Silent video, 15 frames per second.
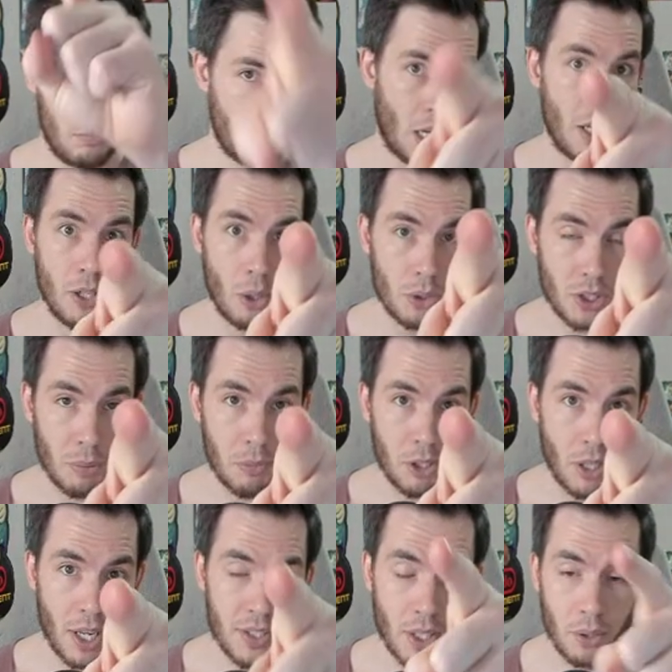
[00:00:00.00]
I know some of you
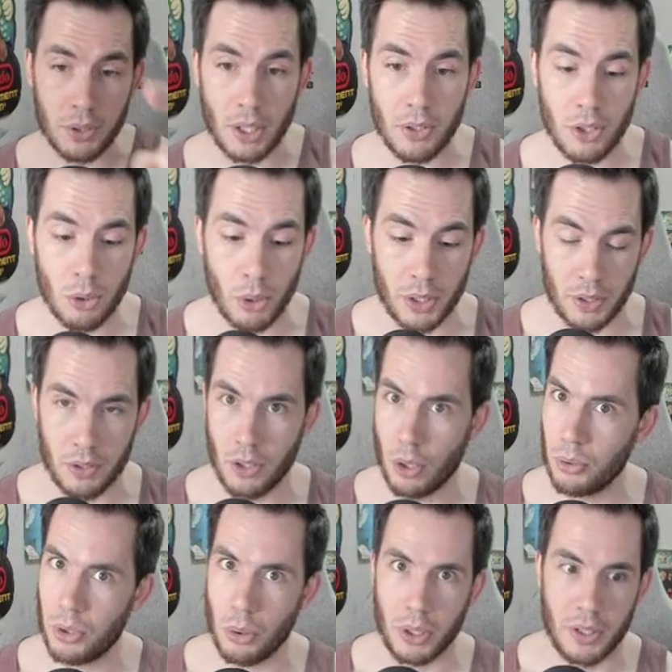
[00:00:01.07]
guys out there do it.
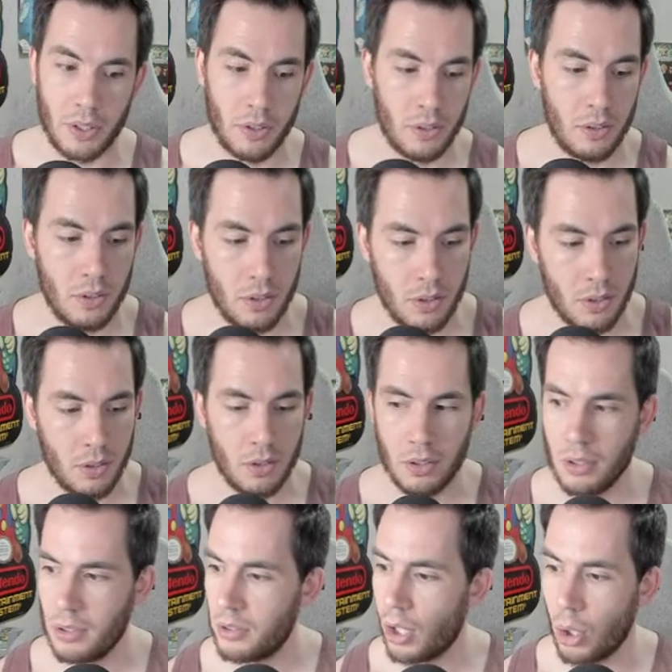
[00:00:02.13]
Don't do it.
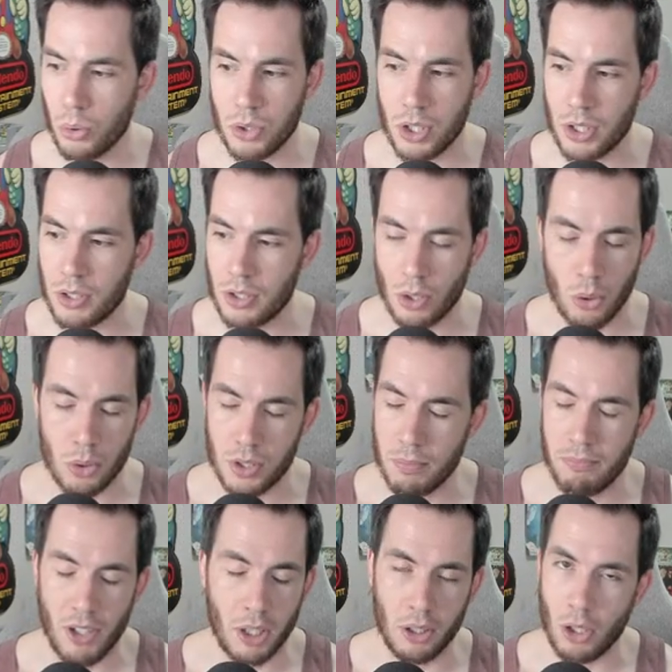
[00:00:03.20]
Don't just throw some
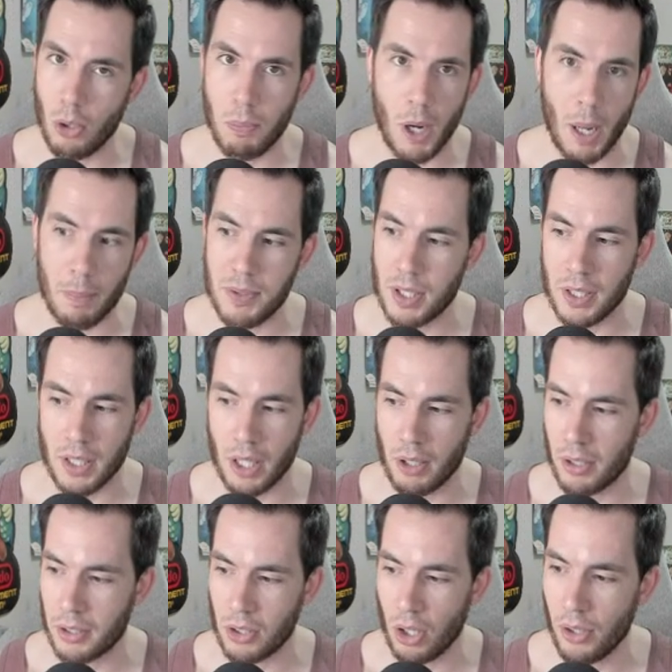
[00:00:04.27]
Funko Pops in there
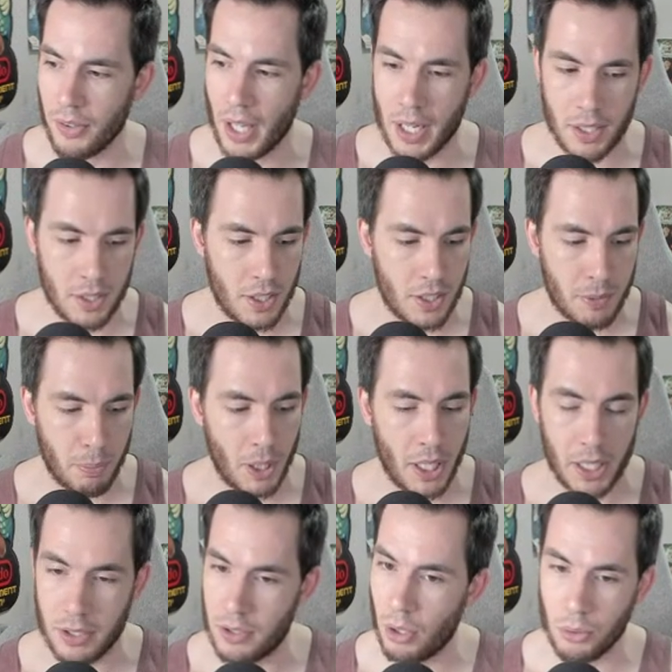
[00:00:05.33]
and call that a
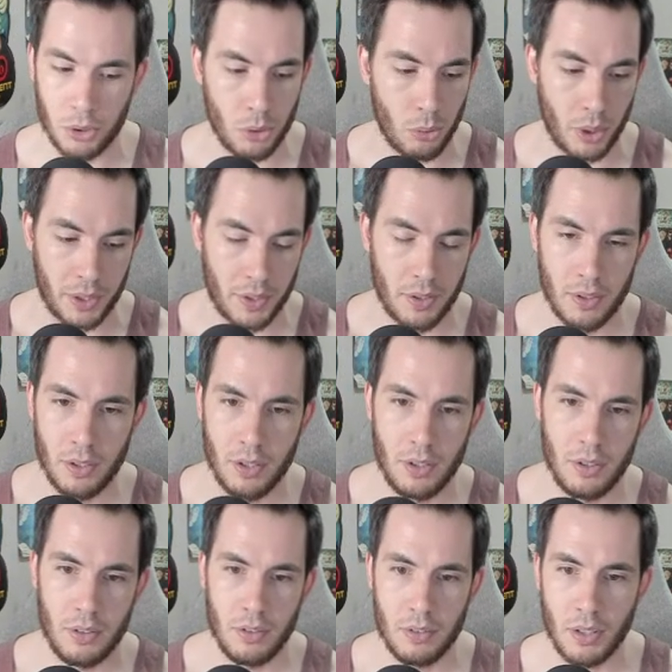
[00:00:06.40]
display. Don't do it.
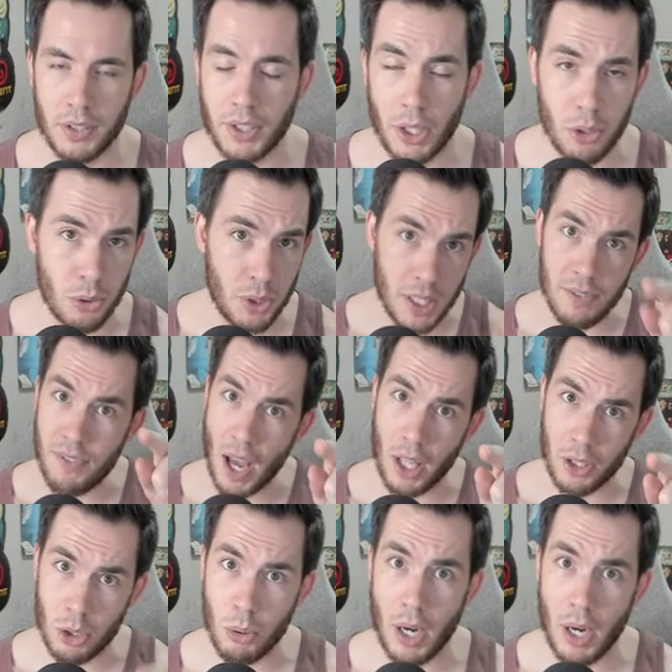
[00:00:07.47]
That's how you devalue